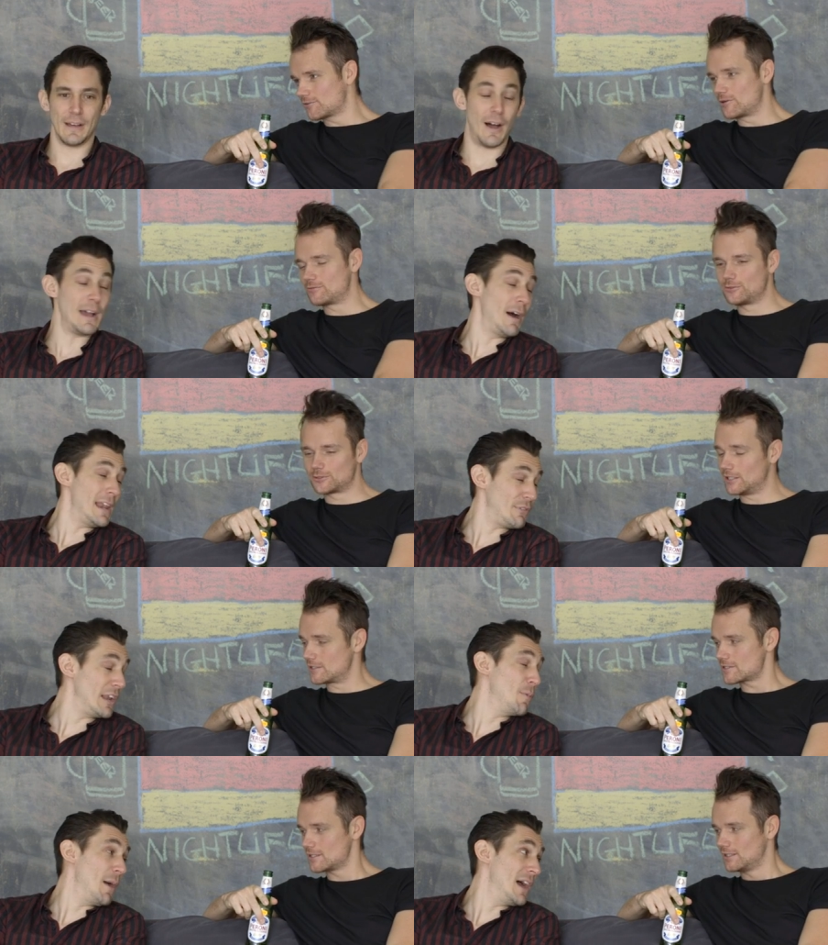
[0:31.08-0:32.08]
Speaker 1: Three, I, I, left a
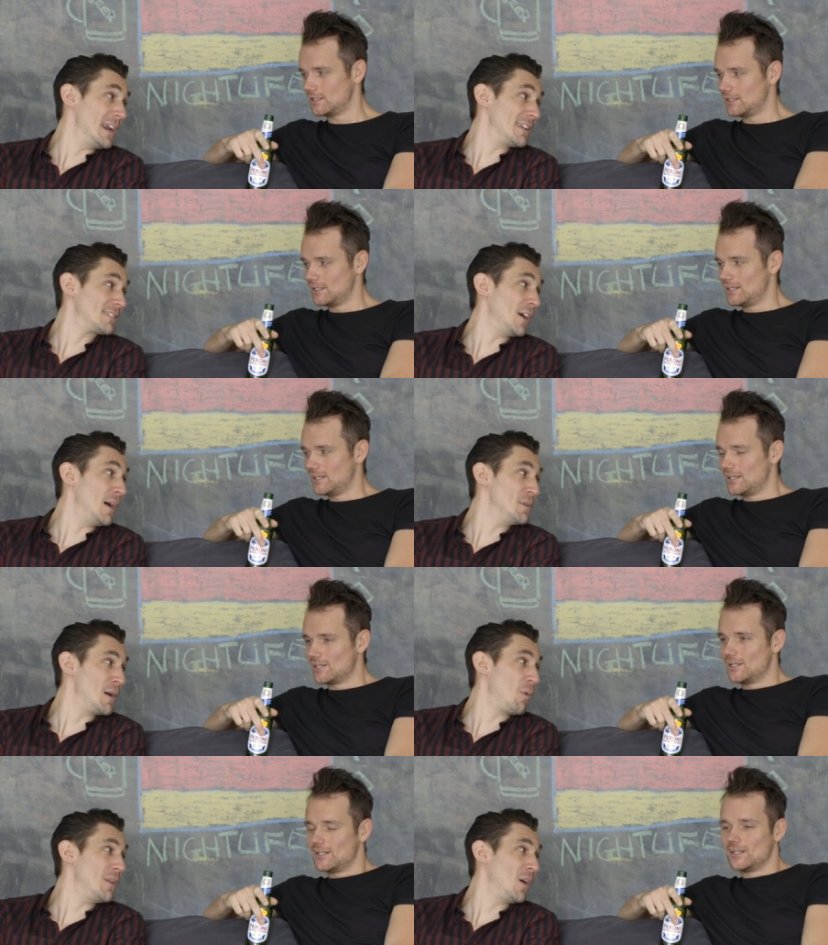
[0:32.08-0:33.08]
little bit early this time. You
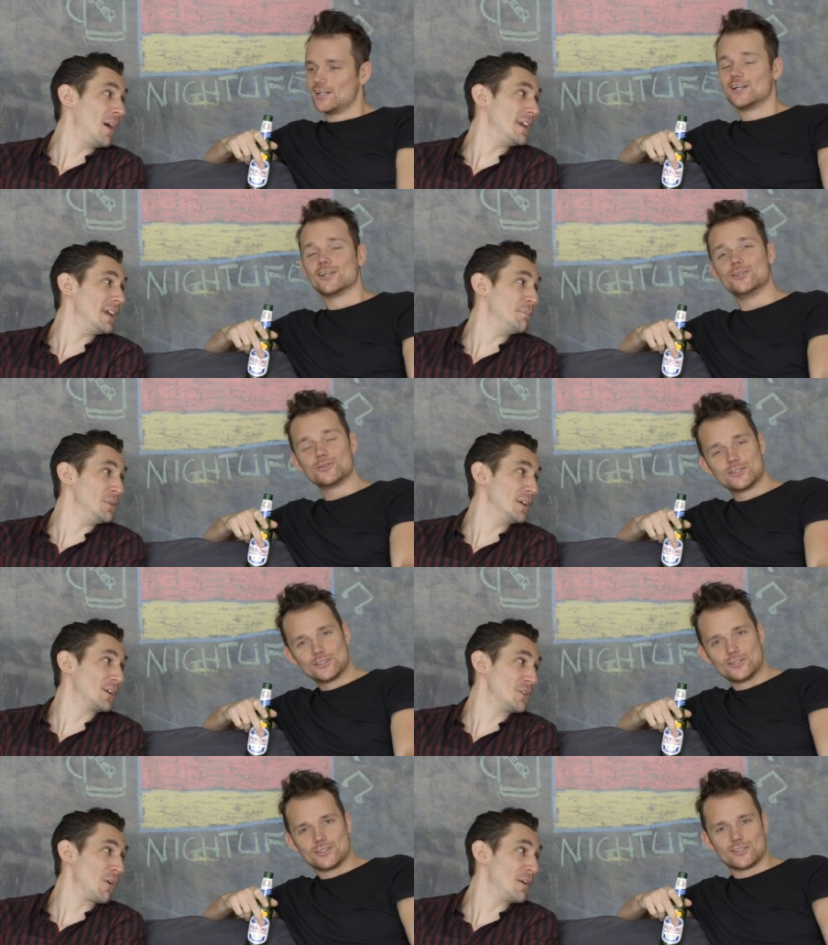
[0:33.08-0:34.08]
had one night in you, Munich
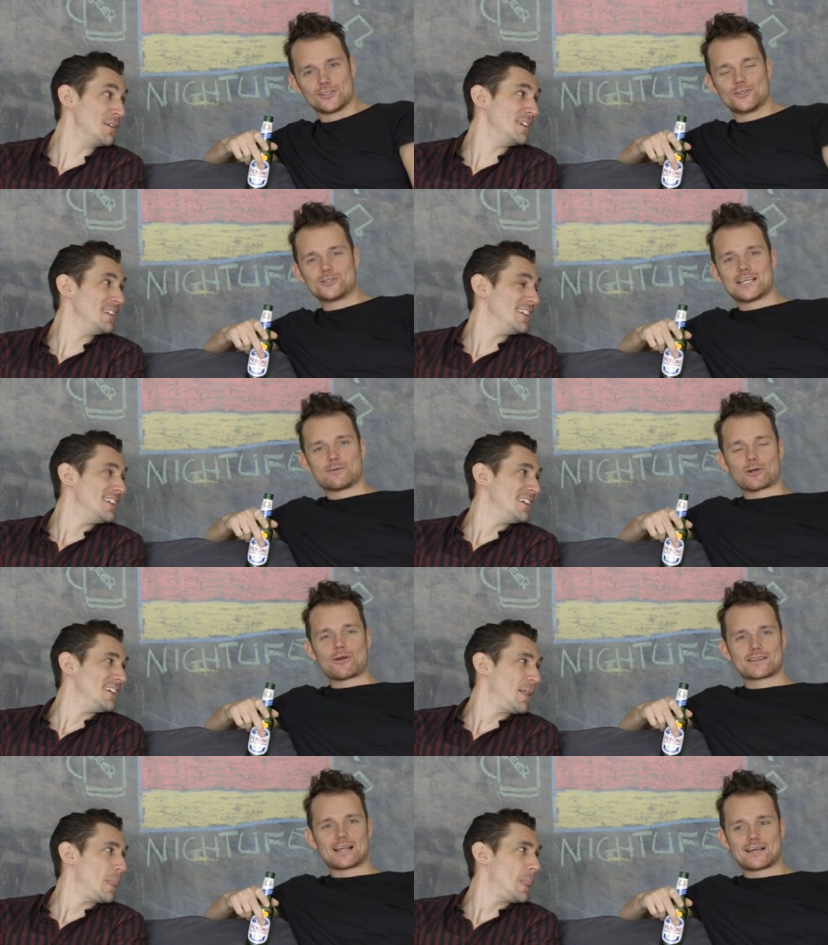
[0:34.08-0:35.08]
on your own. You did, well, you
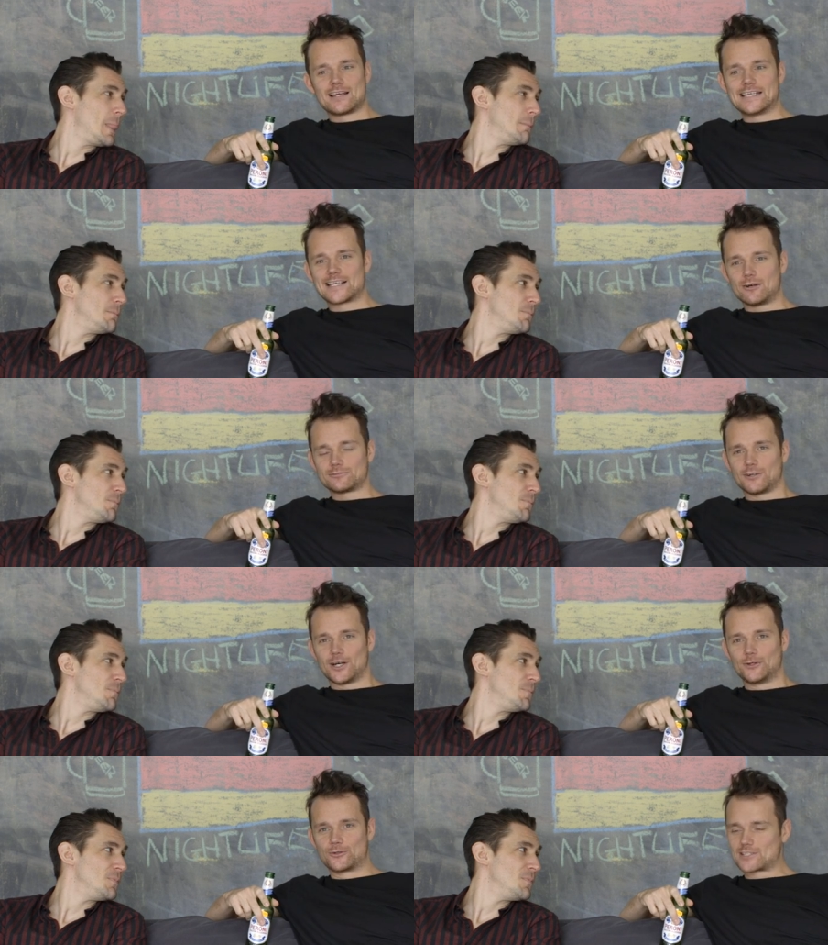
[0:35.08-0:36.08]
had that League Cup
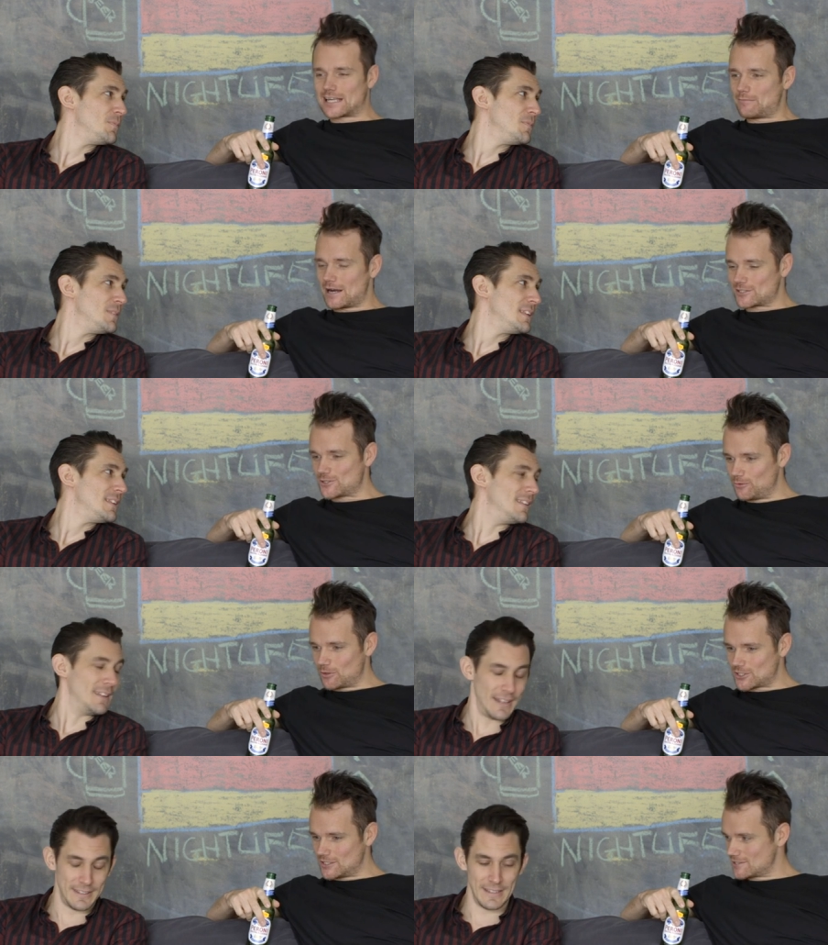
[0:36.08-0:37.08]
final to get back to,
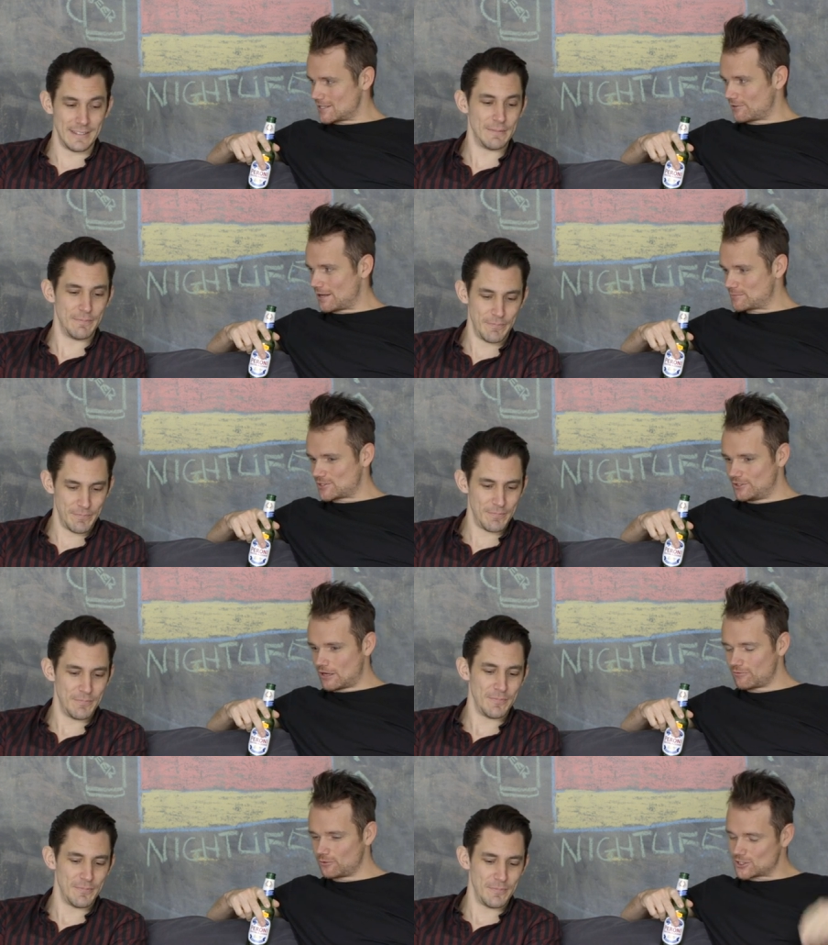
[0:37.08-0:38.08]
watching Southampton
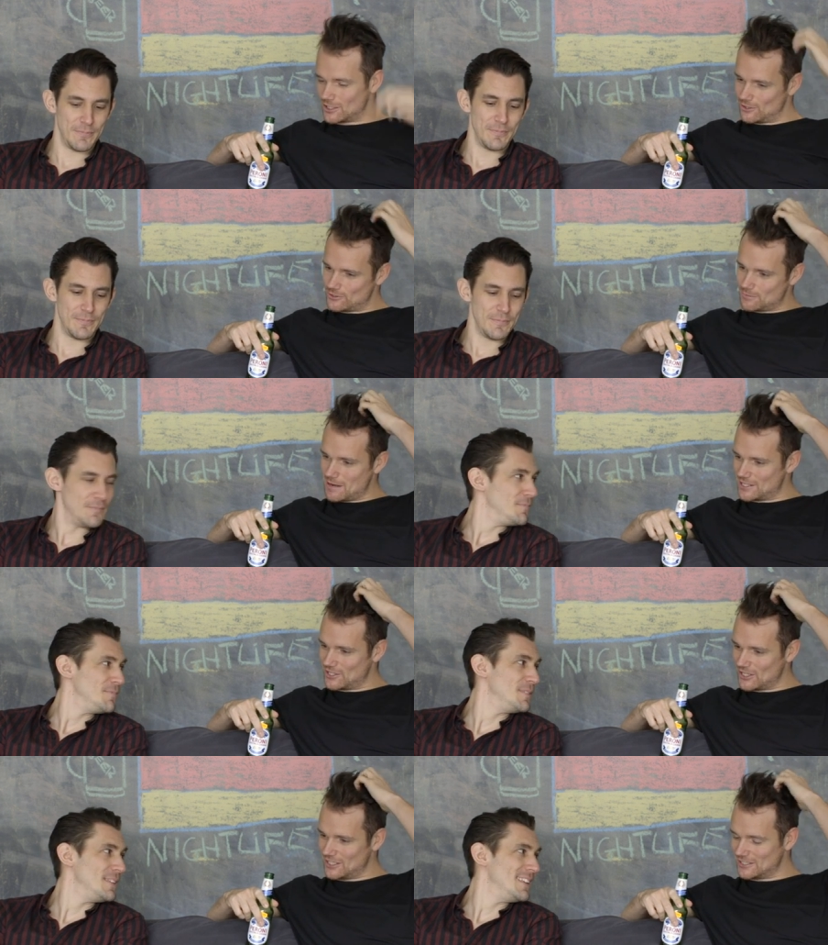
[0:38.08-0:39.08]
unfortunately lose to Man
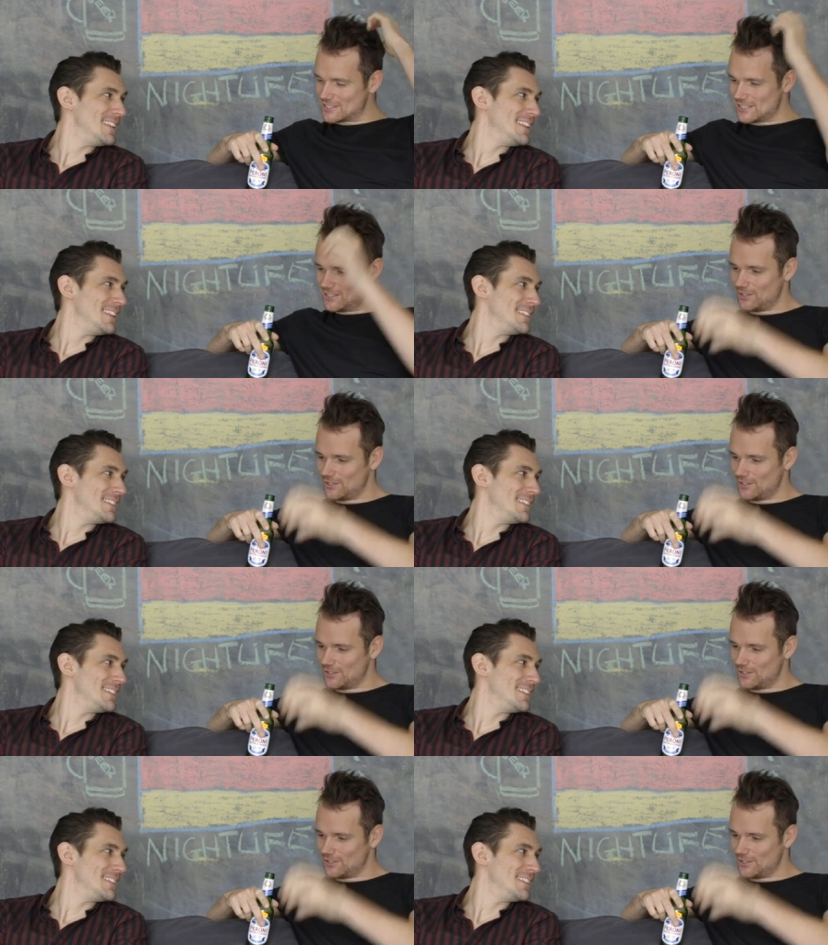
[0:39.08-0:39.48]
United.